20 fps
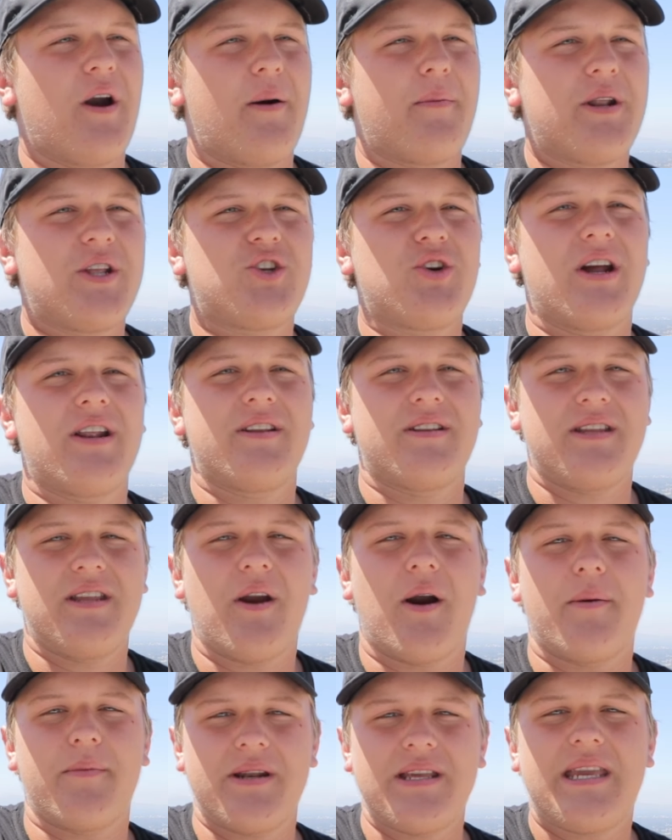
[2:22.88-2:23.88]
know, I'm gonna try to. You
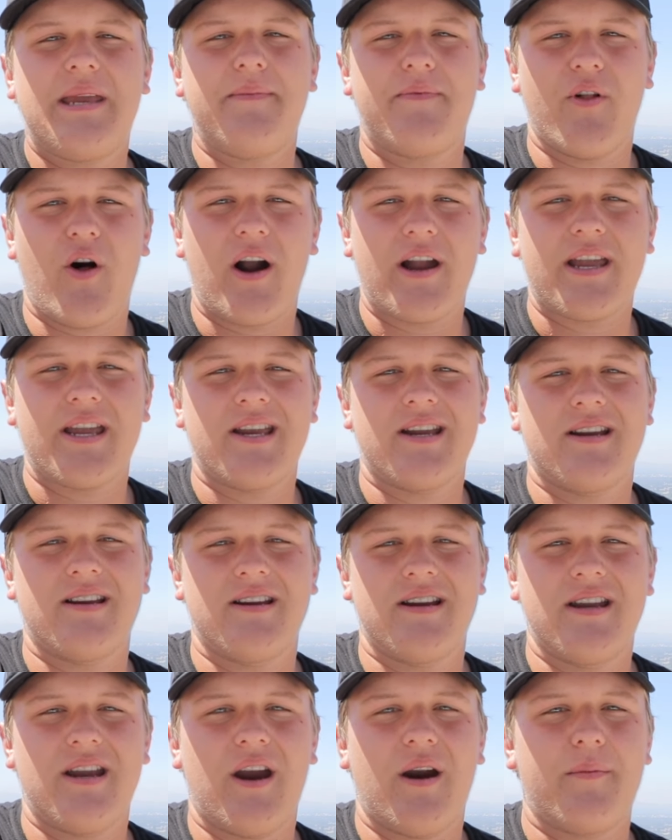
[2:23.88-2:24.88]
know, I'm gonna keep vlogging.
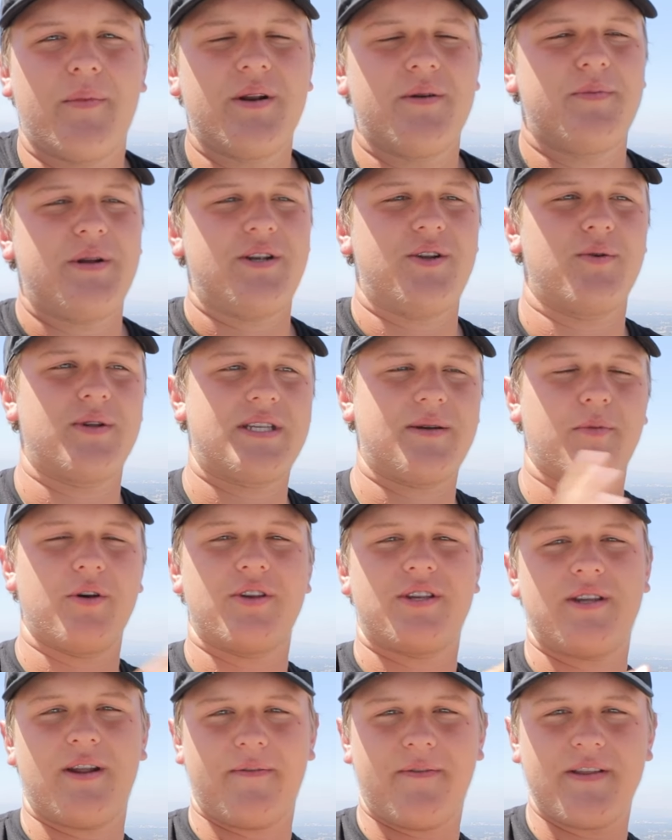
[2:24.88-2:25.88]
You know, I'm gonna be doing some
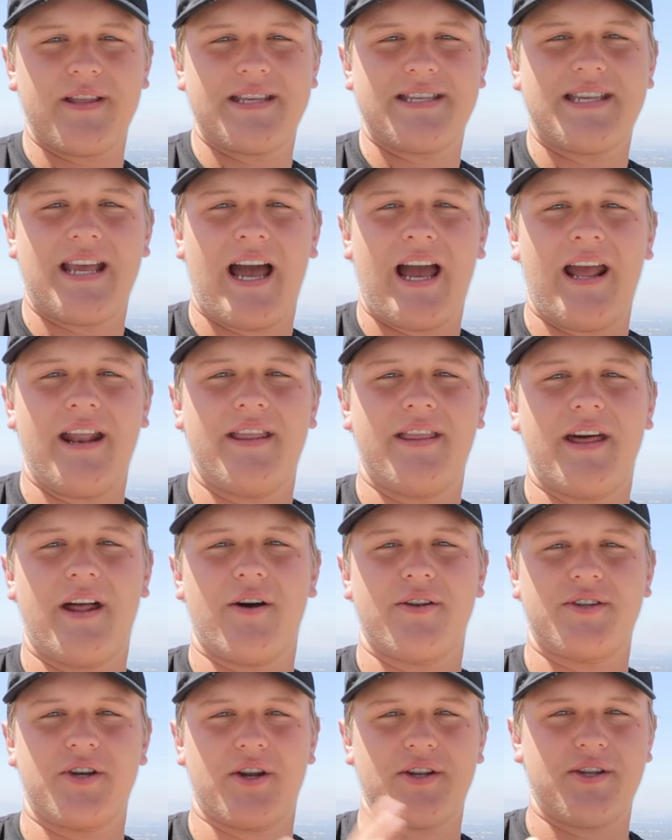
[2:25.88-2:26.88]
other stuff on the side that
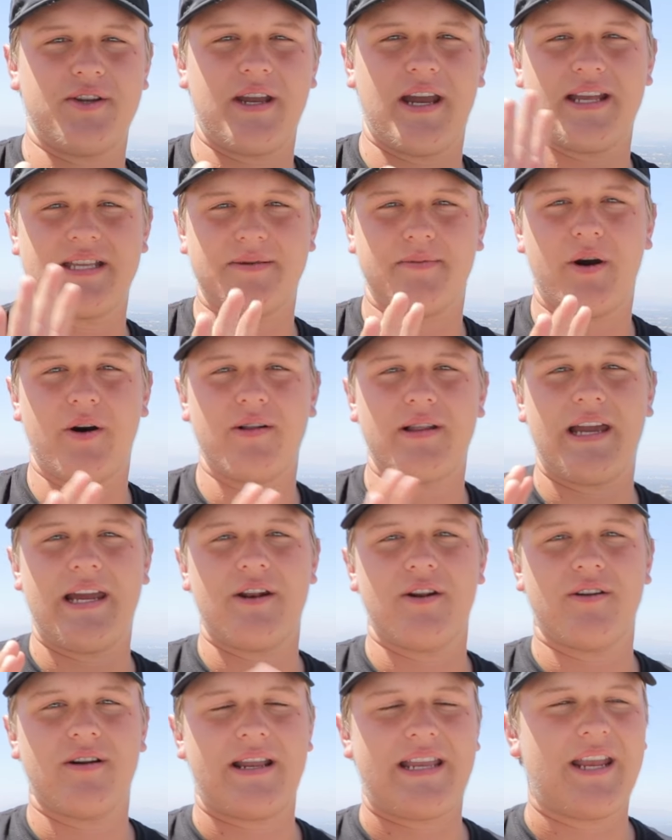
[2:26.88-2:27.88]
I'll talk to you guys about
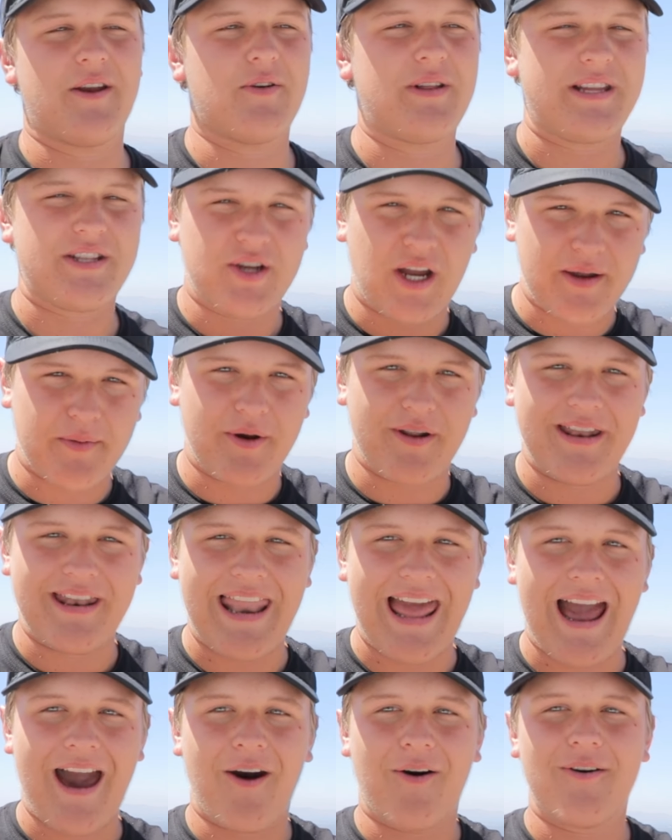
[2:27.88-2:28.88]
later. I can't really talk about it
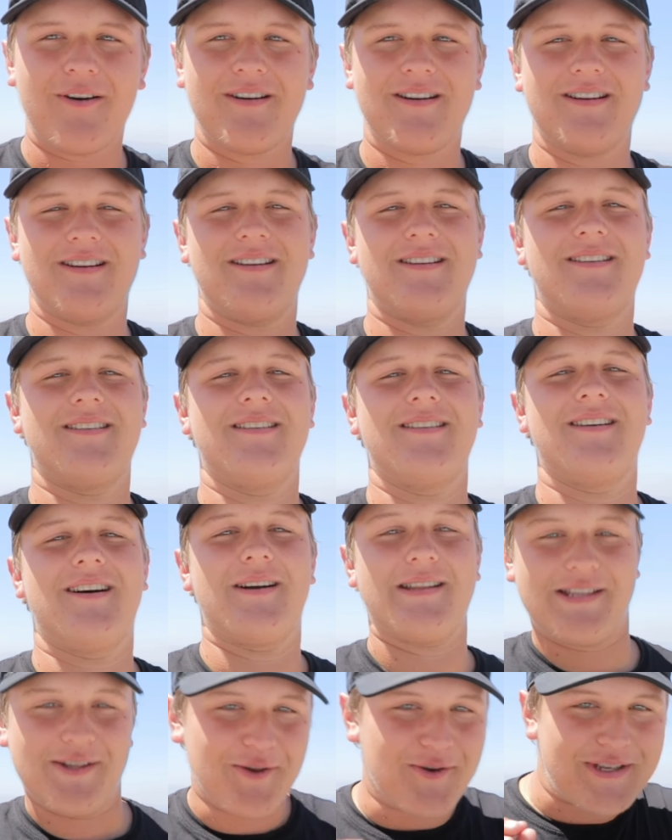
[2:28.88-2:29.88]
now.
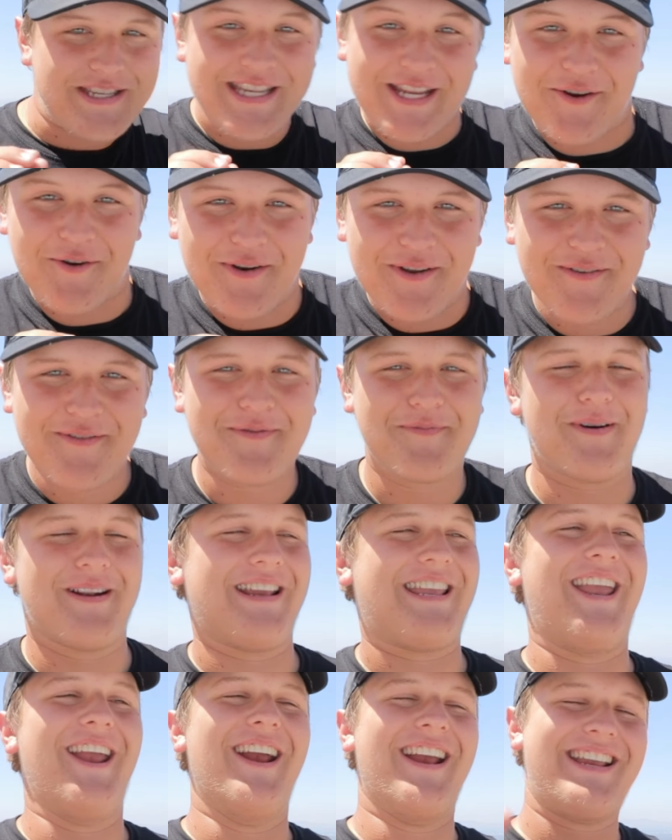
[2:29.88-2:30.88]
Uh, it's a little secretive, but
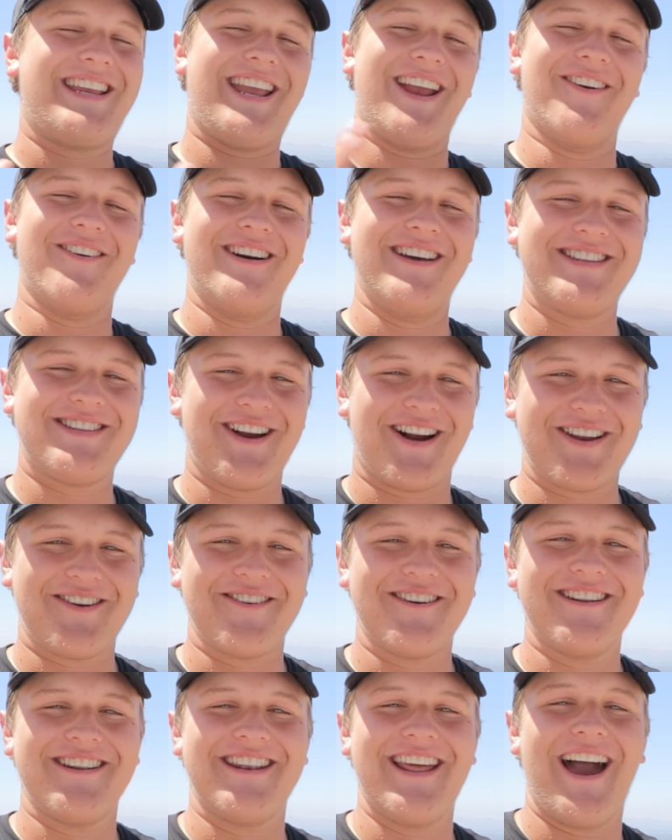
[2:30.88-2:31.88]
I can't, can't really talk
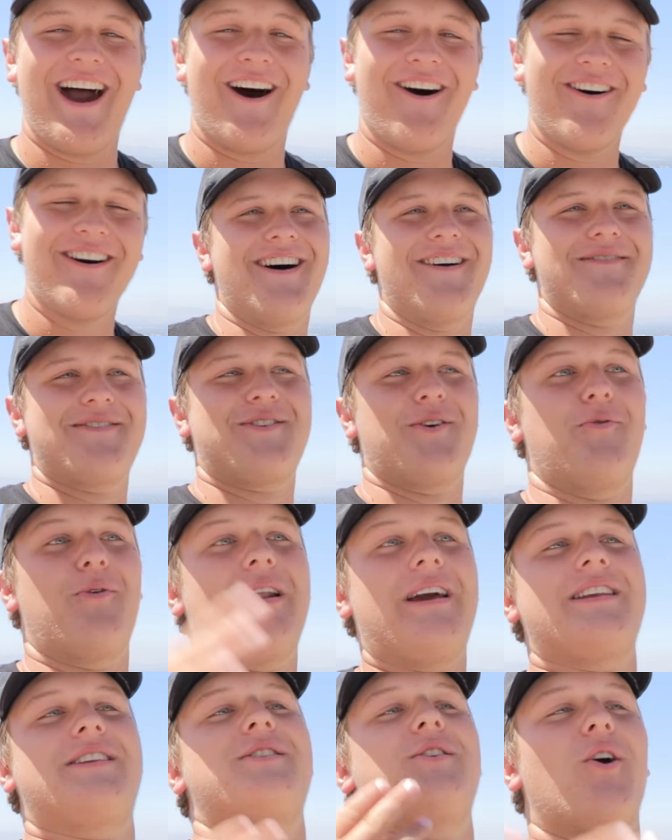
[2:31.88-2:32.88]
about it now. Um, so
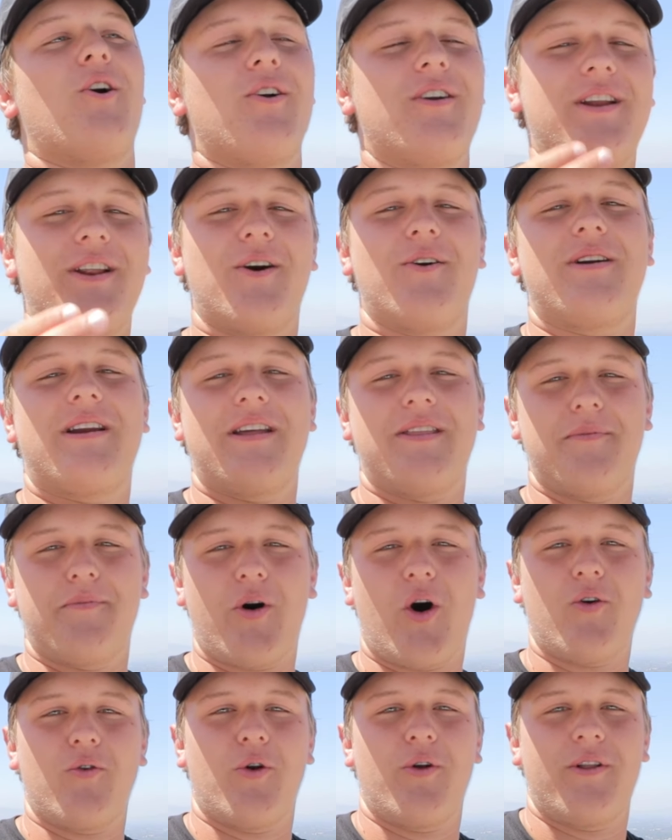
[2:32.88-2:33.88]
when I start, you know, getting the
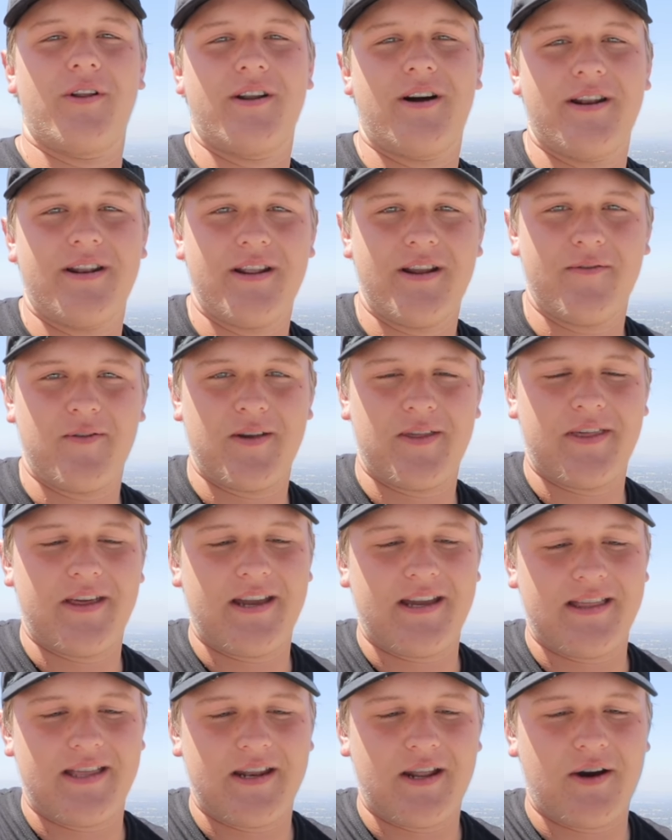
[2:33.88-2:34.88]
ball rolling on
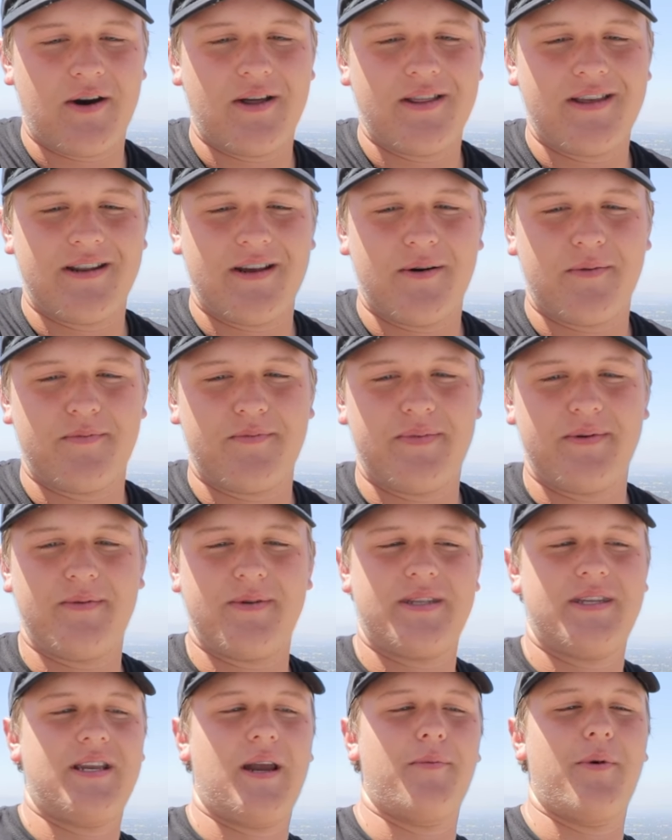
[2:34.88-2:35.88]
everything, then I'll then I'll
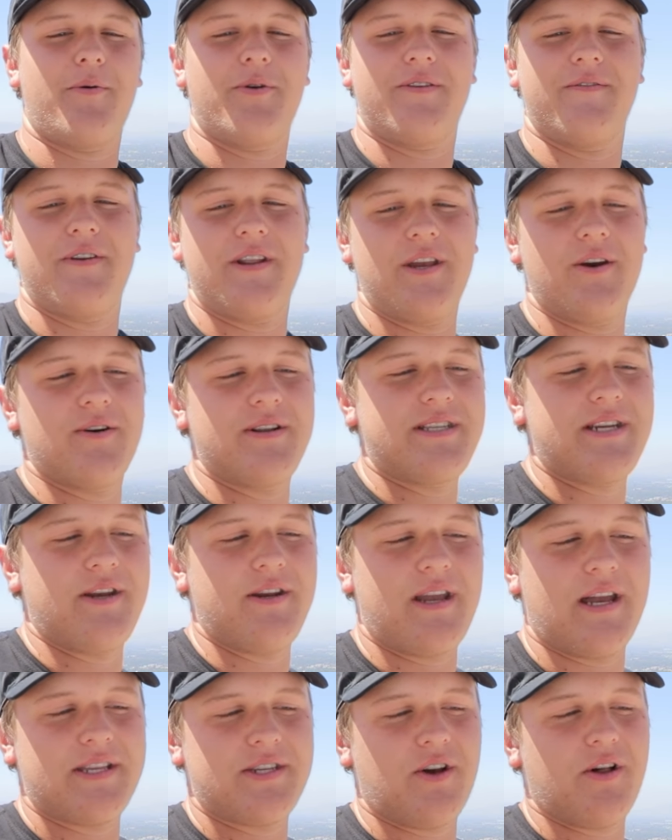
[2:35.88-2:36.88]
be, come up with a video and tell
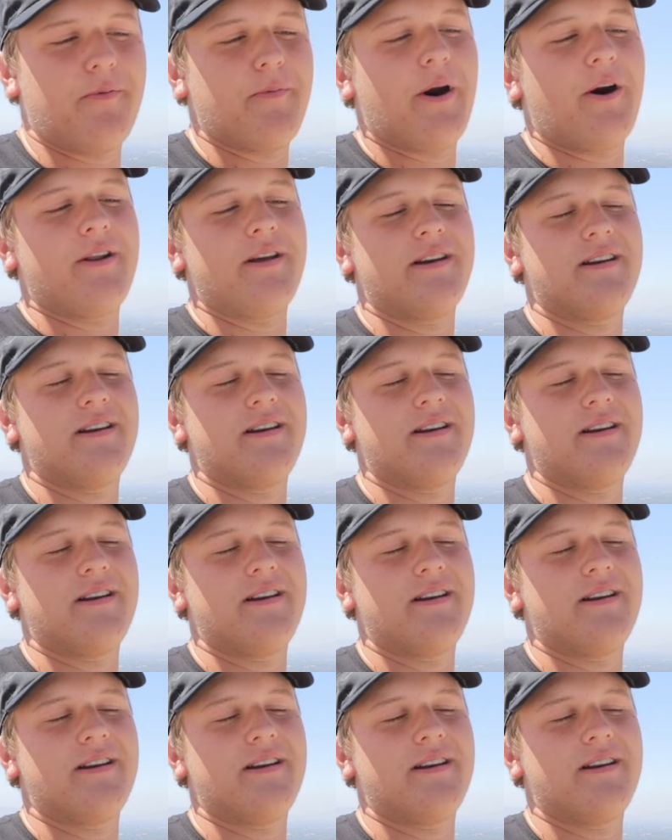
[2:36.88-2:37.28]
you guys all about